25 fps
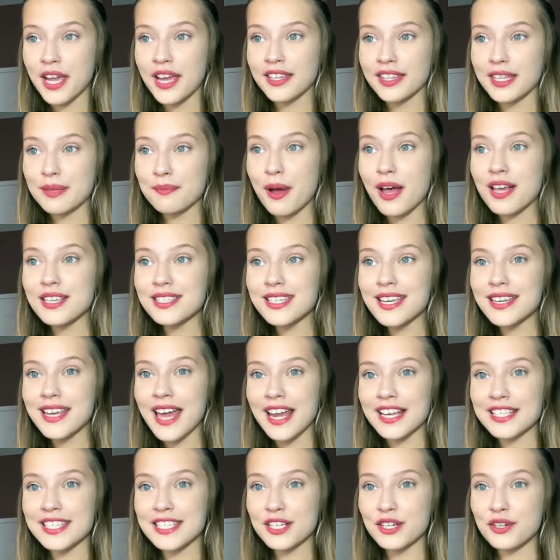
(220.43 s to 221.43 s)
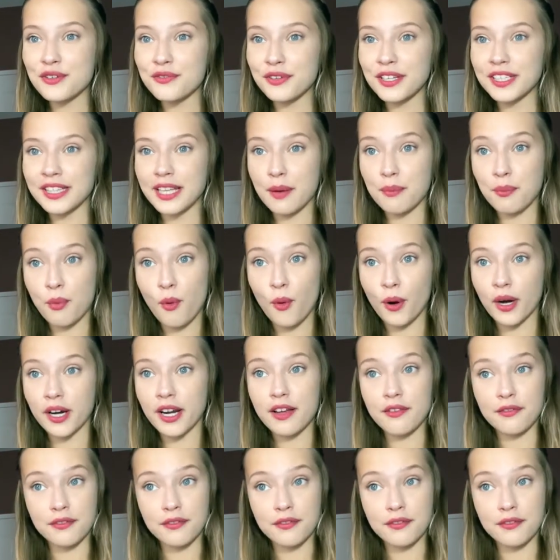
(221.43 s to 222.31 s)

The bosnian herzegovina port of